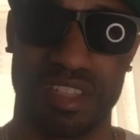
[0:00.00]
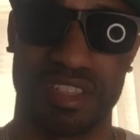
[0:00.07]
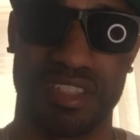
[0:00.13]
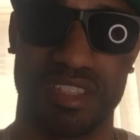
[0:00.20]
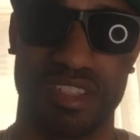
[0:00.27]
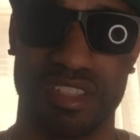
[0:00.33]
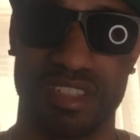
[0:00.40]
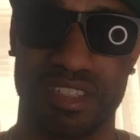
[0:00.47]

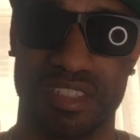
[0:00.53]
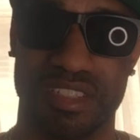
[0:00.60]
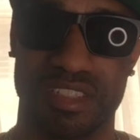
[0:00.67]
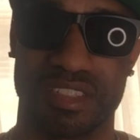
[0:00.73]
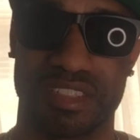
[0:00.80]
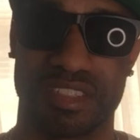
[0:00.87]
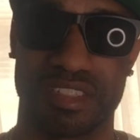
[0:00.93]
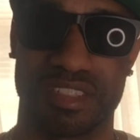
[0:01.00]

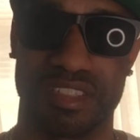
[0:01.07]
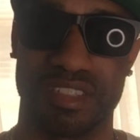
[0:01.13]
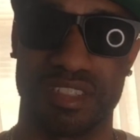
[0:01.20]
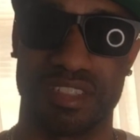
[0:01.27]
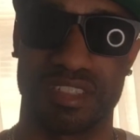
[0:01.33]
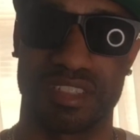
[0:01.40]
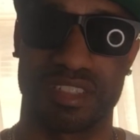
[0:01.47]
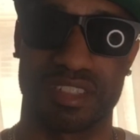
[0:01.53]

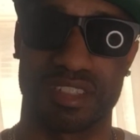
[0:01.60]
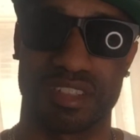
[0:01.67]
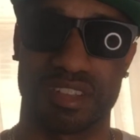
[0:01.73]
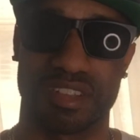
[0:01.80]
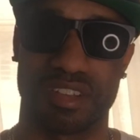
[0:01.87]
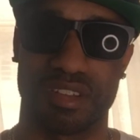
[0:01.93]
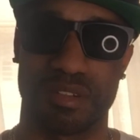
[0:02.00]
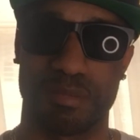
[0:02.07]
these
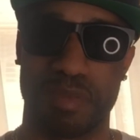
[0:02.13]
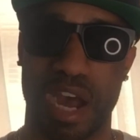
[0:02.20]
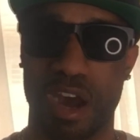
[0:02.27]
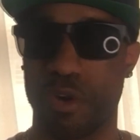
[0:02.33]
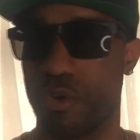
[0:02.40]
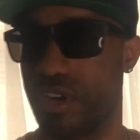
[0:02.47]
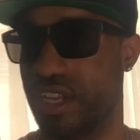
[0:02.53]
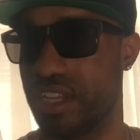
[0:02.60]

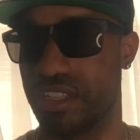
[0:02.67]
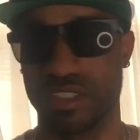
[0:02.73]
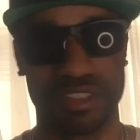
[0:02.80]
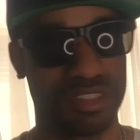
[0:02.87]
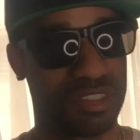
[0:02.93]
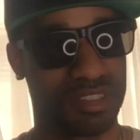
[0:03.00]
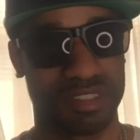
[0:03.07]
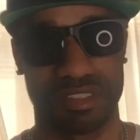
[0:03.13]
power
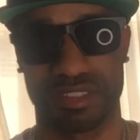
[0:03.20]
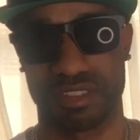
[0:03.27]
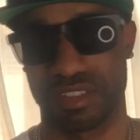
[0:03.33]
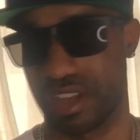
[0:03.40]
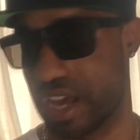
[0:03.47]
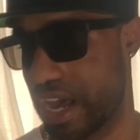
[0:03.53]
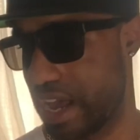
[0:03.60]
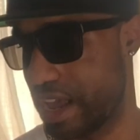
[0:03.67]
hitters,
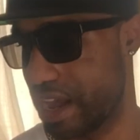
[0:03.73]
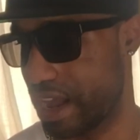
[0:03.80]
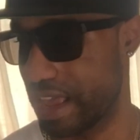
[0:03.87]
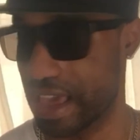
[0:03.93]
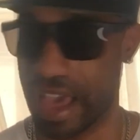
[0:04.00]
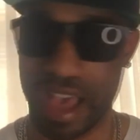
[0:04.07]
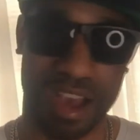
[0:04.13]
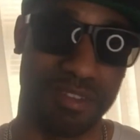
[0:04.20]
I
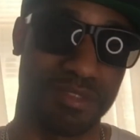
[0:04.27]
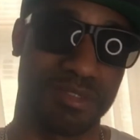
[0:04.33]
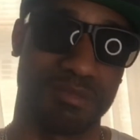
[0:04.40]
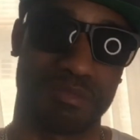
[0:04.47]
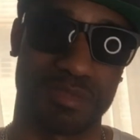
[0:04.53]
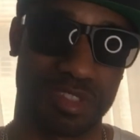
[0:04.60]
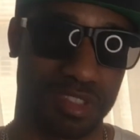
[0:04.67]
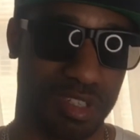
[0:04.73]
have them,
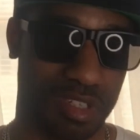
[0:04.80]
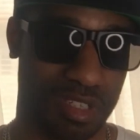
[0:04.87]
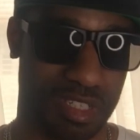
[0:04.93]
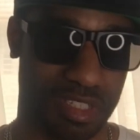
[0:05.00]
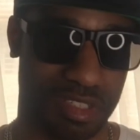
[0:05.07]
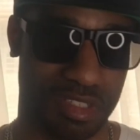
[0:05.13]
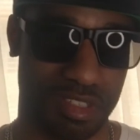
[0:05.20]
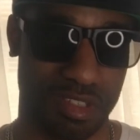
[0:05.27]
so
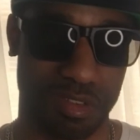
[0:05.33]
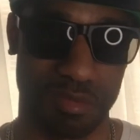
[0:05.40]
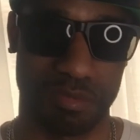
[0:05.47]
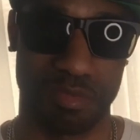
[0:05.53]
it's no